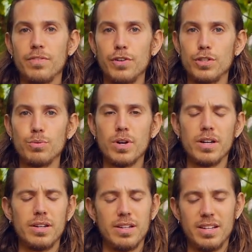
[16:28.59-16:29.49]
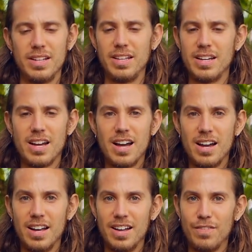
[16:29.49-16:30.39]
First one,
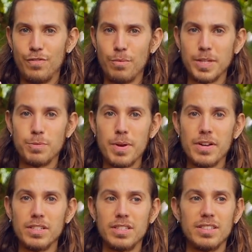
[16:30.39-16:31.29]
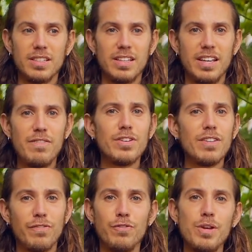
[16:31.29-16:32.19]
from experience, even
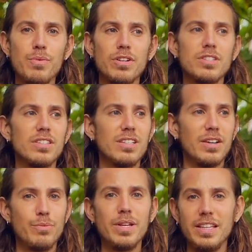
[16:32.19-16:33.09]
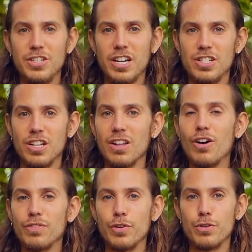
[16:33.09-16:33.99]
the free ones can really change a
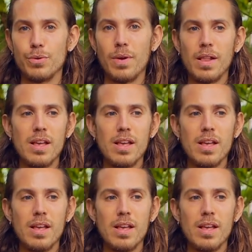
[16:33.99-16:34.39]
lot for you.